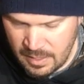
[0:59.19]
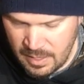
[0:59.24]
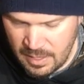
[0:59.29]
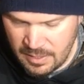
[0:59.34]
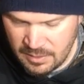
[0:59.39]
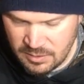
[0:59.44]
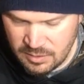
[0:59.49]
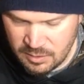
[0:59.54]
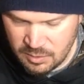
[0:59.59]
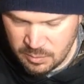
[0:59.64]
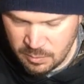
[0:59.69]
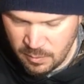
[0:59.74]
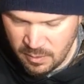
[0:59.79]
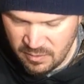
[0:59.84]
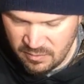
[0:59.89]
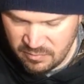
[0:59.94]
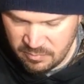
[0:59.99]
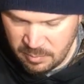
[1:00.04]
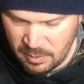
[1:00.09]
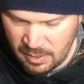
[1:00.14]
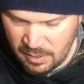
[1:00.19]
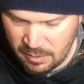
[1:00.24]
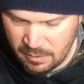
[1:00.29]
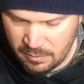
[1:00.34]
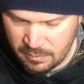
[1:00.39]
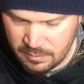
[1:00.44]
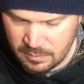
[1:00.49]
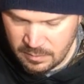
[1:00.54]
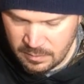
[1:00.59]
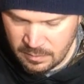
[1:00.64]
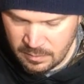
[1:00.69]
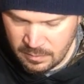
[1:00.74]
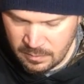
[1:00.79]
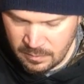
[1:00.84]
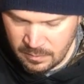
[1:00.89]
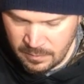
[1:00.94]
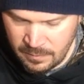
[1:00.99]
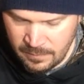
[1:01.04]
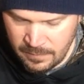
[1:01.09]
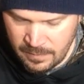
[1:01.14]
8 to 12 pound,
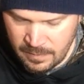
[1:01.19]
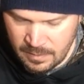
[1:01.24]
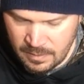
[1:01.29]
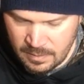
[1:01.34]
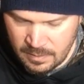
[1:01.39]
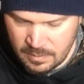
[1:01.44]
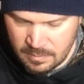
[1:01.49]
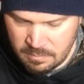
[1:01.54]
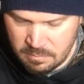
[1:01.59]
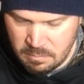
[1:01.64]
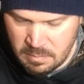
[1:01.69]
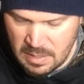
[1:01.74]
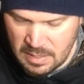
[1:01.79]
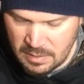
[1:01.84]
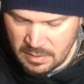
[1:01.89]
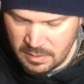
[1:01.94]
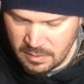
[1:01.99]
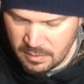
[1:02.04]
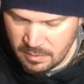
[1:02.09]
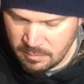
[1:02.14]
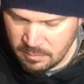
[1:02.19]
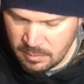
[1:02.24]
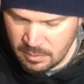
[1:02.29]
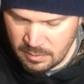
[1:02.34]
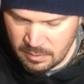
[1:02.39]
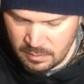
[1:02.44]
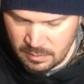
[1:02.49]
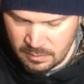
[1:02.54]
medium,